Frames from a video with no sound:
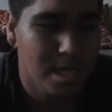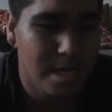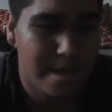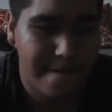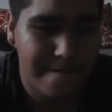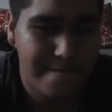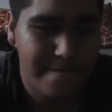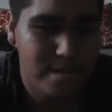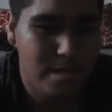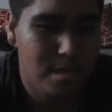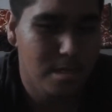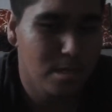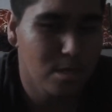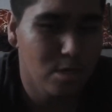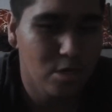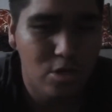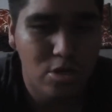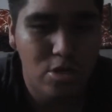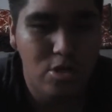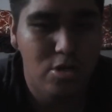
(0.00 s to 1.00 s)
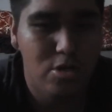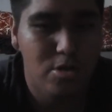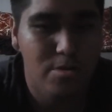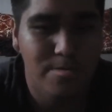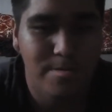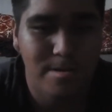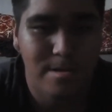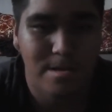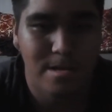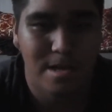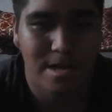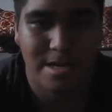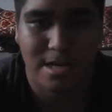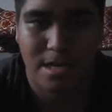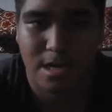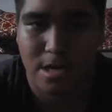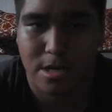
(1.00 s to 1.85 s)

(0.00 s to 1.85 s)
if it's a YouTuber, like